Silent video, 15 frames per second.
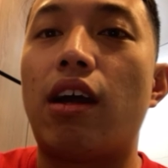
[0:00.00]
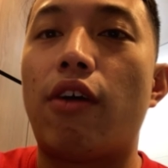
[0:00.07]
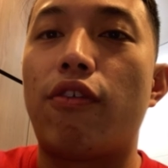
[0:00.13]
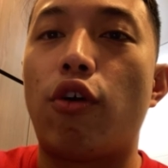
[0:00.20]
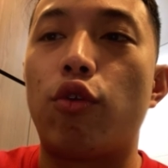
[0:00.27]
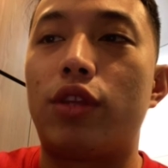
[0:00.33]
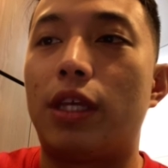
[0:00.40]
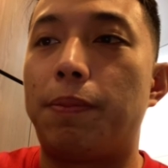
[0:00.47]
of
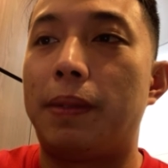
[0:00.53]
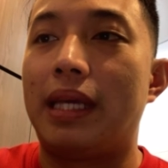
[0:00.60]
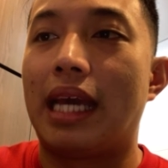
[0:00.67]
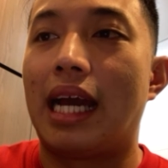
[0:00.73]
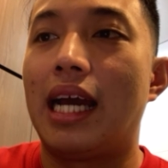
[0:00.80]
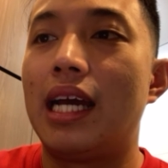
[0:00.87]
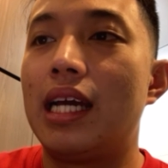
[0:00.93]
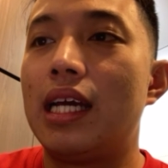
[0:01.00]

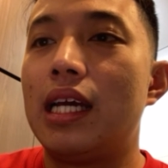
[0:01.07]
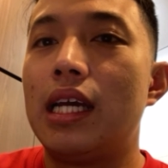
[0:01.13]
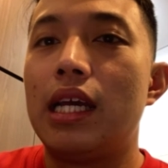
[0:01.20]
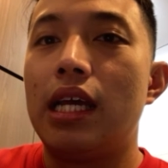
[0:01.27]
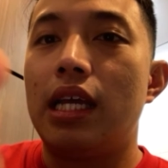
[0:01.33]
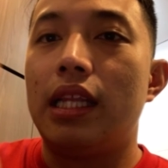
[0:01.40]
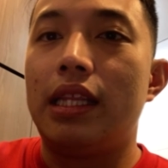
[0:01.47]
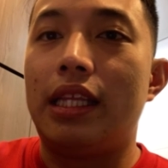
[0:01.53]
OTP,
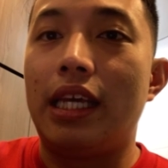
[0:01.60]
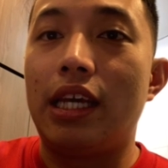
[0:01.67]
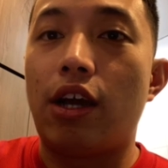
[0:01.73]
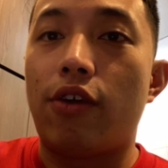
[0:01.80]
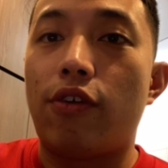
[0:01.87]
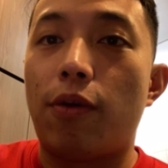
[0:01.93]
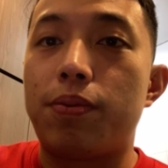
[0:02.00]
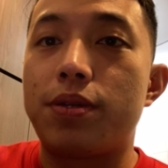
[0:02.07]
day
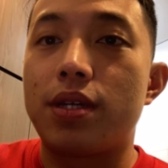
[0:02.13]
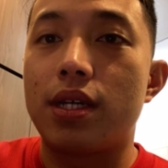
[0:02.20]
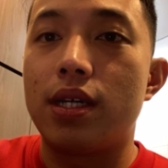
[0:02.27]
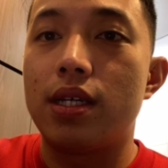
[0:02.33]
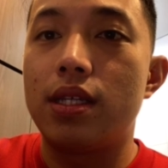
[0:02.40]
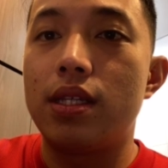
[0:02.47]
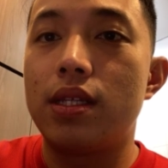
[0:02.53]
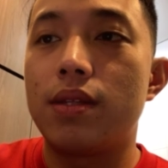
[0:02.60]
of
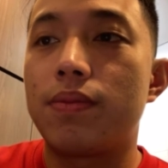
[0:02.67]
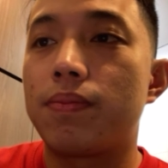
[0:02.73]
option,